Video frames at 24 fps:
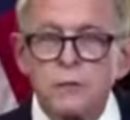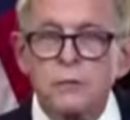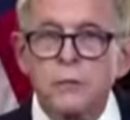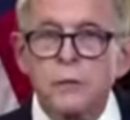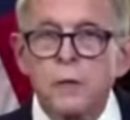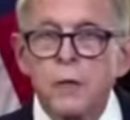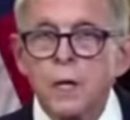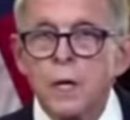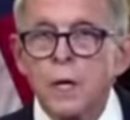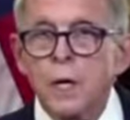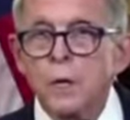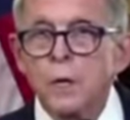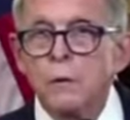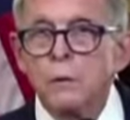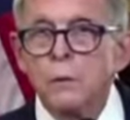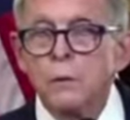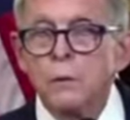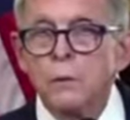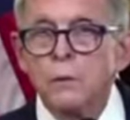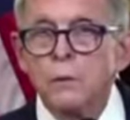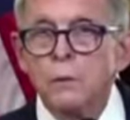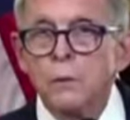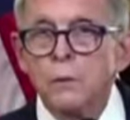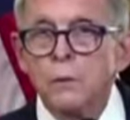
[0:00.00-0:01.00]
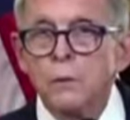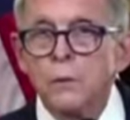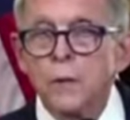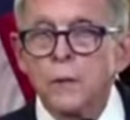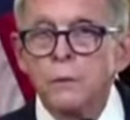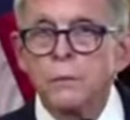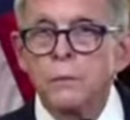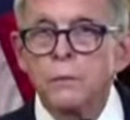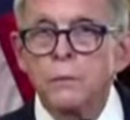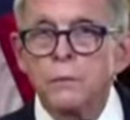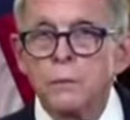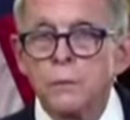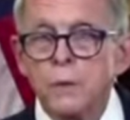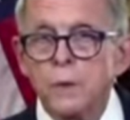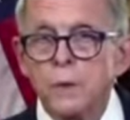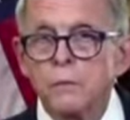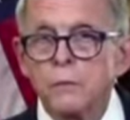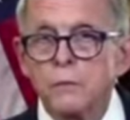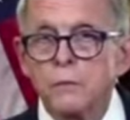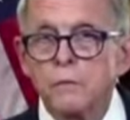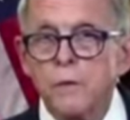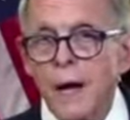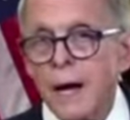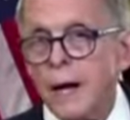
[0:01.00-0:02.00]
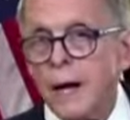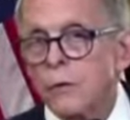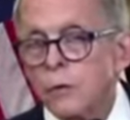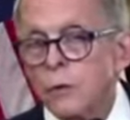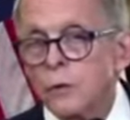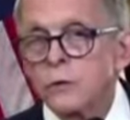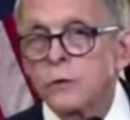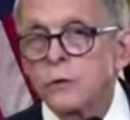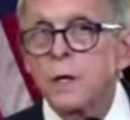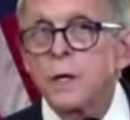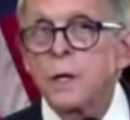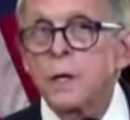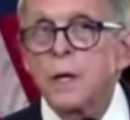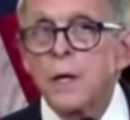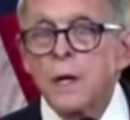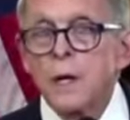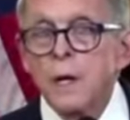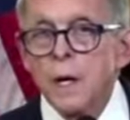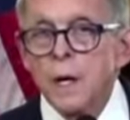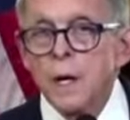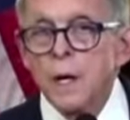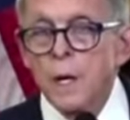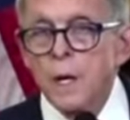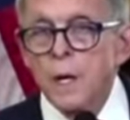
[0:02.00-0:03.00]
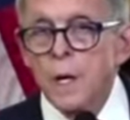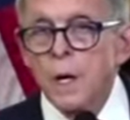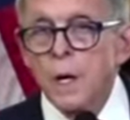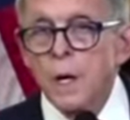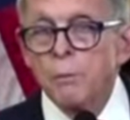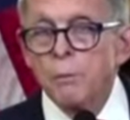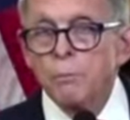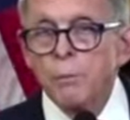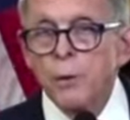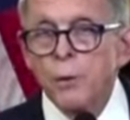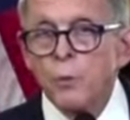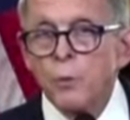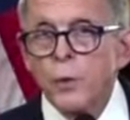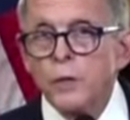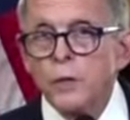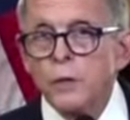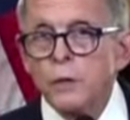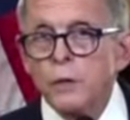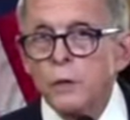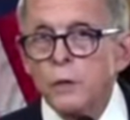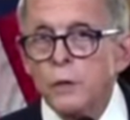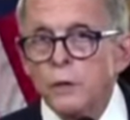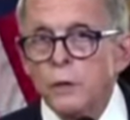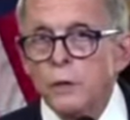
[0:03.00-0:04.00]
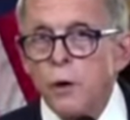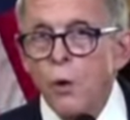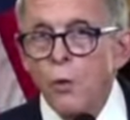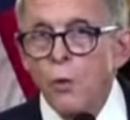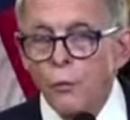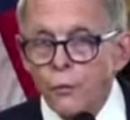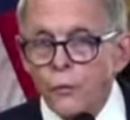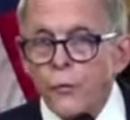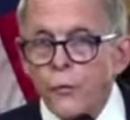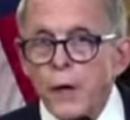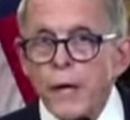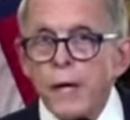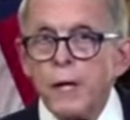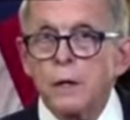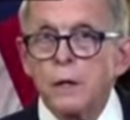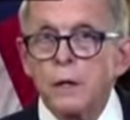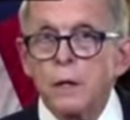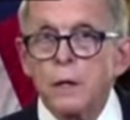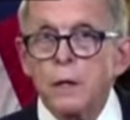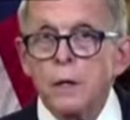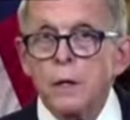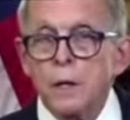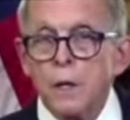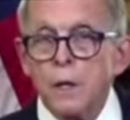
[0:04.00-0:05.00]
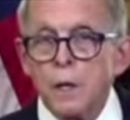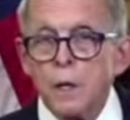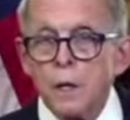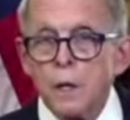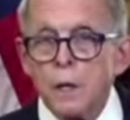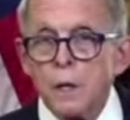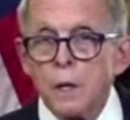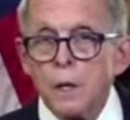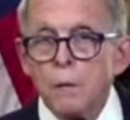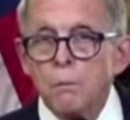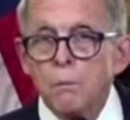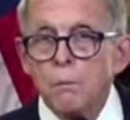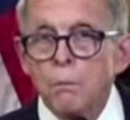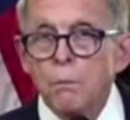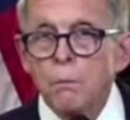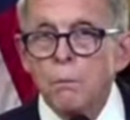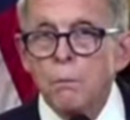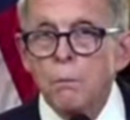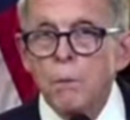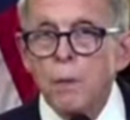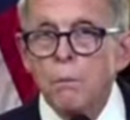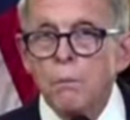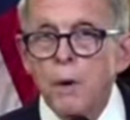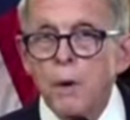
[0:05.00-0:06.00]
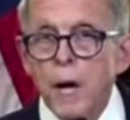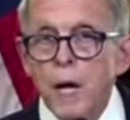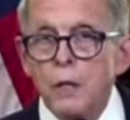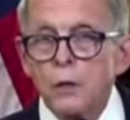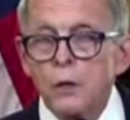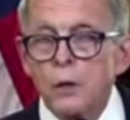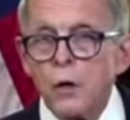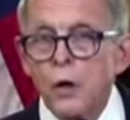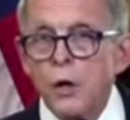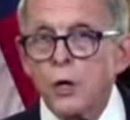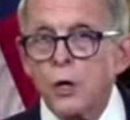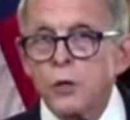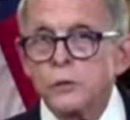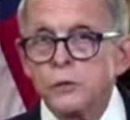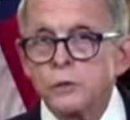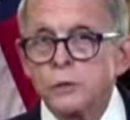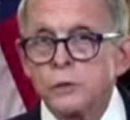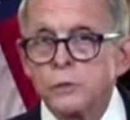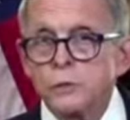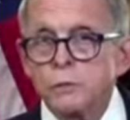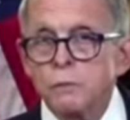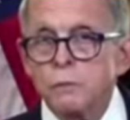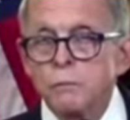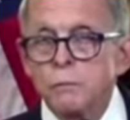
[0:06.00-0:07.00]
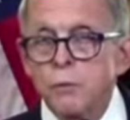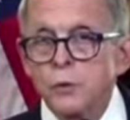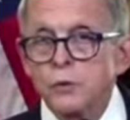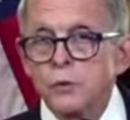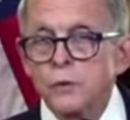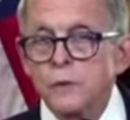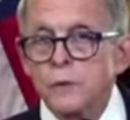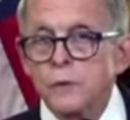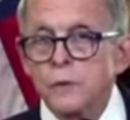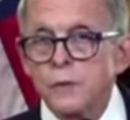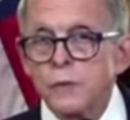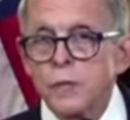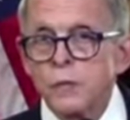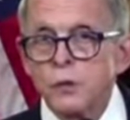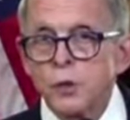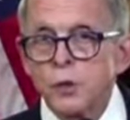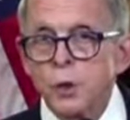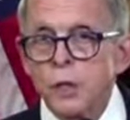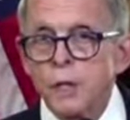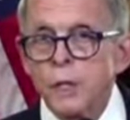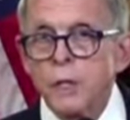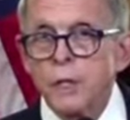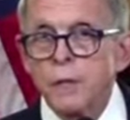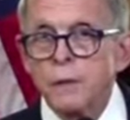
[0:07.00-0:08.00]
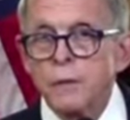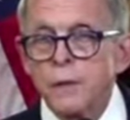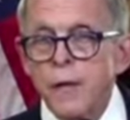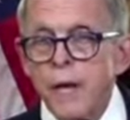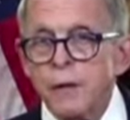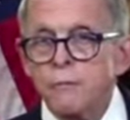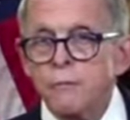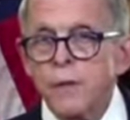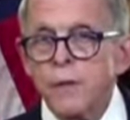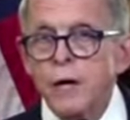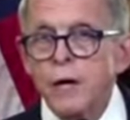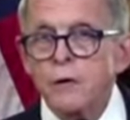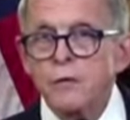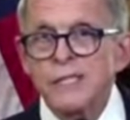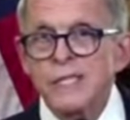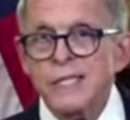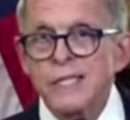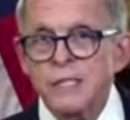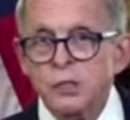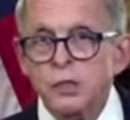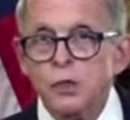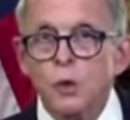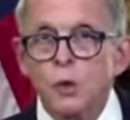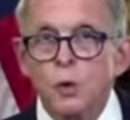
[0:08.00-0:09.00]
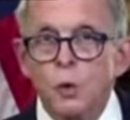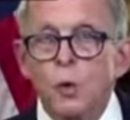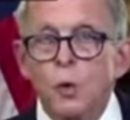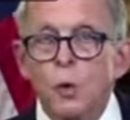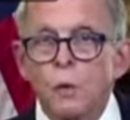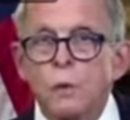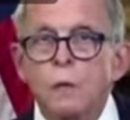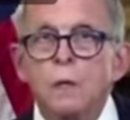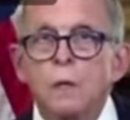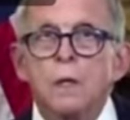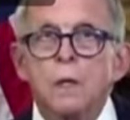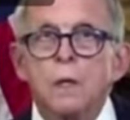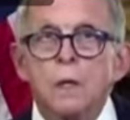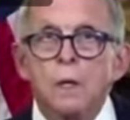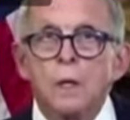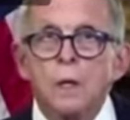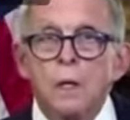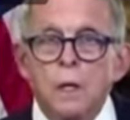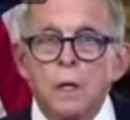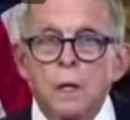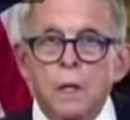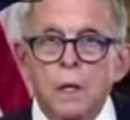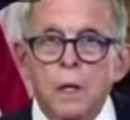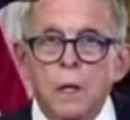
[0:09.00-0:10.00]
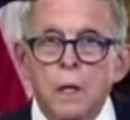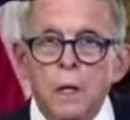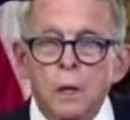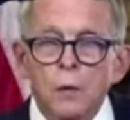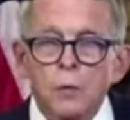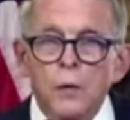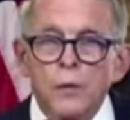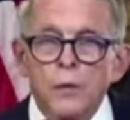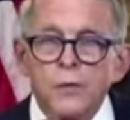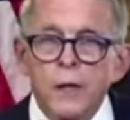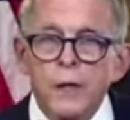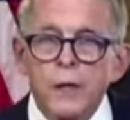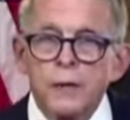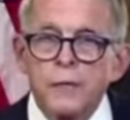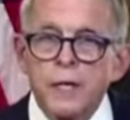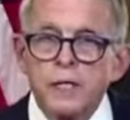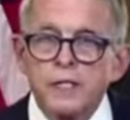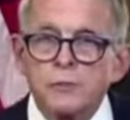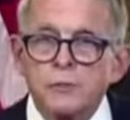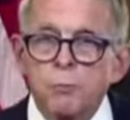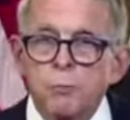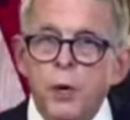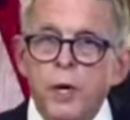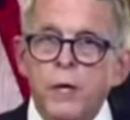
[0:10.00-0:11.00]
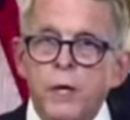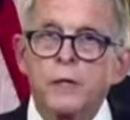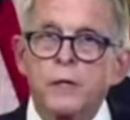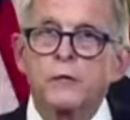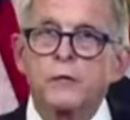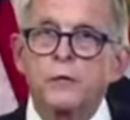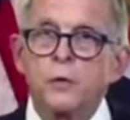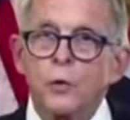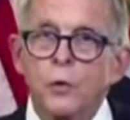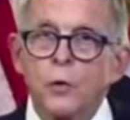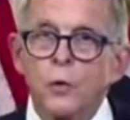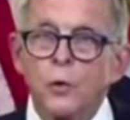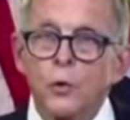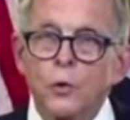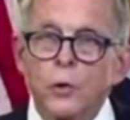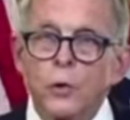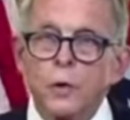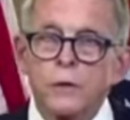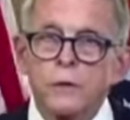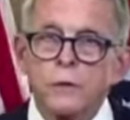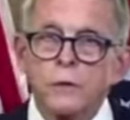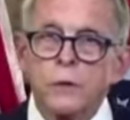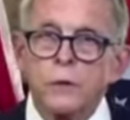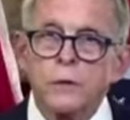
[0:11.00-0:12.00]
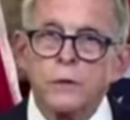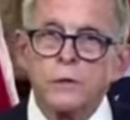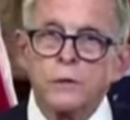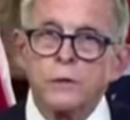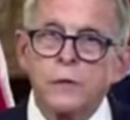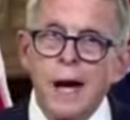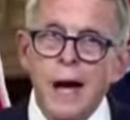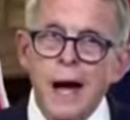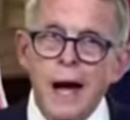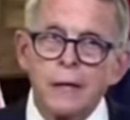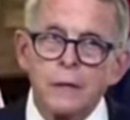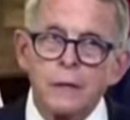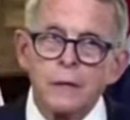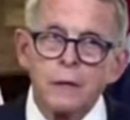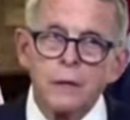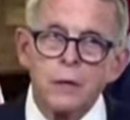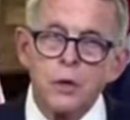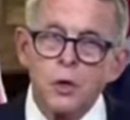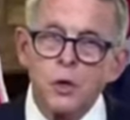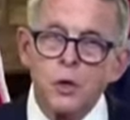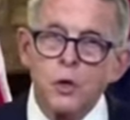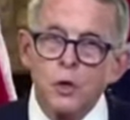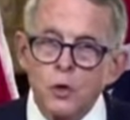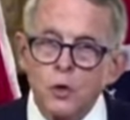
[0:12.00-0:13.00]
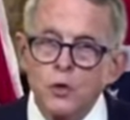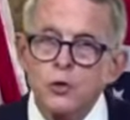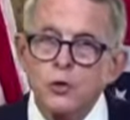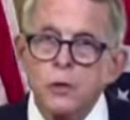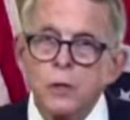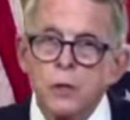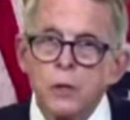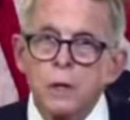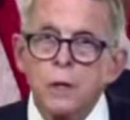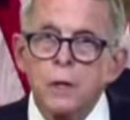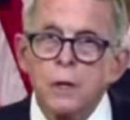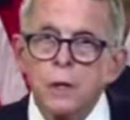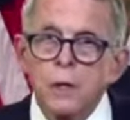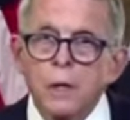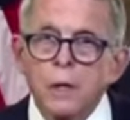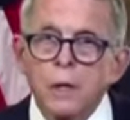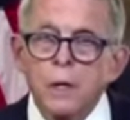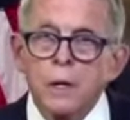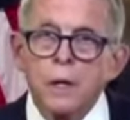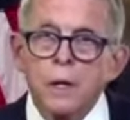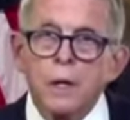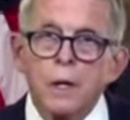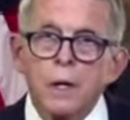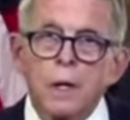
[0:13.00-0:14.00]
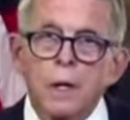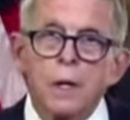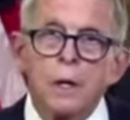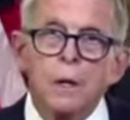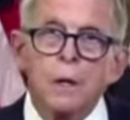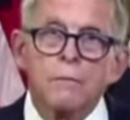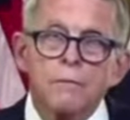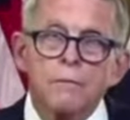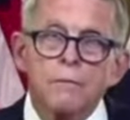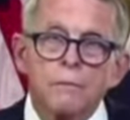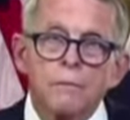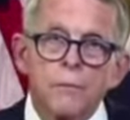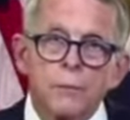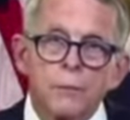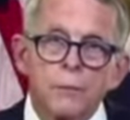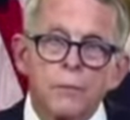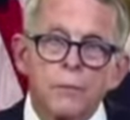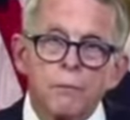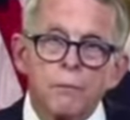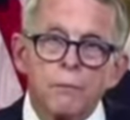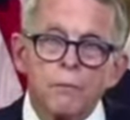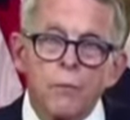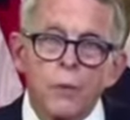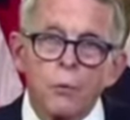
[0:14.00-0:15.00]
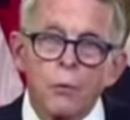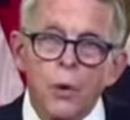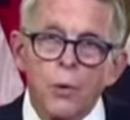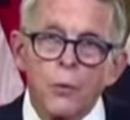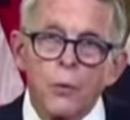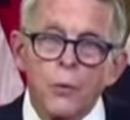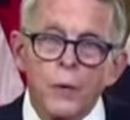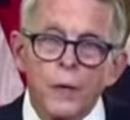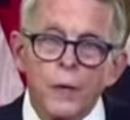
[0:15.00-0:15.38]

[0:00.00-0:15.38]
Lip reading: who get the virus. But we don't think that by and large, most of these kids are getting that virus in school. We think that spread in school is not huge. From what we can